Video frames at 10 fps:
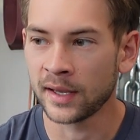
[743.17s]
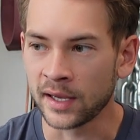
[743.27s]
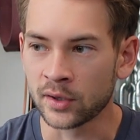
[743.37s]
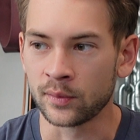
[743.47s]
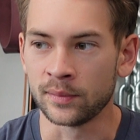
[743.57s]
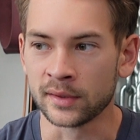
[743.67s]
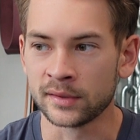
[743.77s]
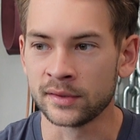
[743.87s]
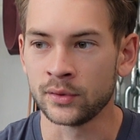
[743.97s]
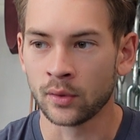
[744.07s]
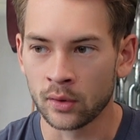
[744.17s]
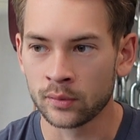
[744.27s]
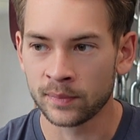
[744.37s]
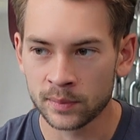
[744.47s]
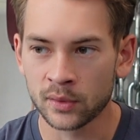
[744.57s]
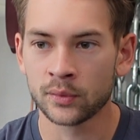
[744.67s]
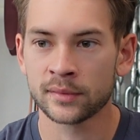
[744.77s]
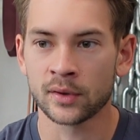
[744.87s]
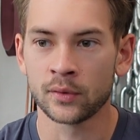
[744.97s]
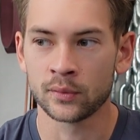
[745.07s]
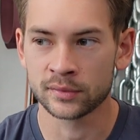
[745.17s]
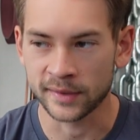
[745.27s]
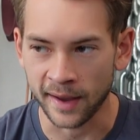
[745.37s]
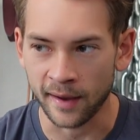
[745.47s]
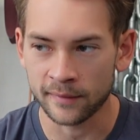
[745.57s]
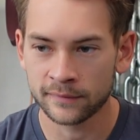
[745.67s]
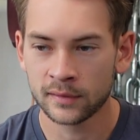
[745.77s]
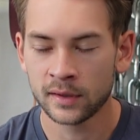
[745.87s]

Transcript: ankle mobility, people always go to calf.